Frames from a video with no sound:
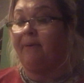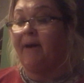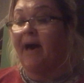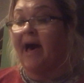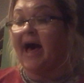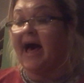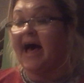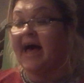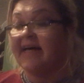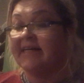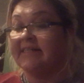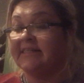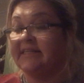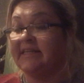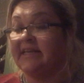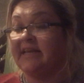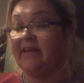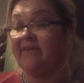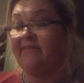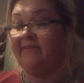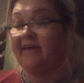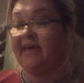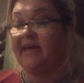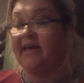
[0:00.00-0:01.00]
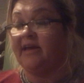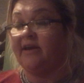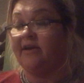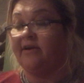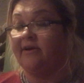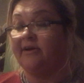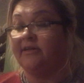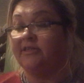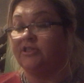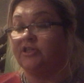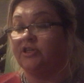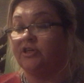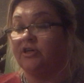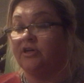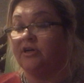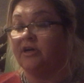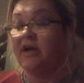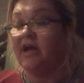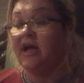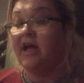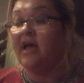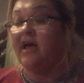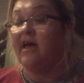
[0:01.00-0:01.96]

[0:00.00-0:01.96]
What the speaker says: positive integer,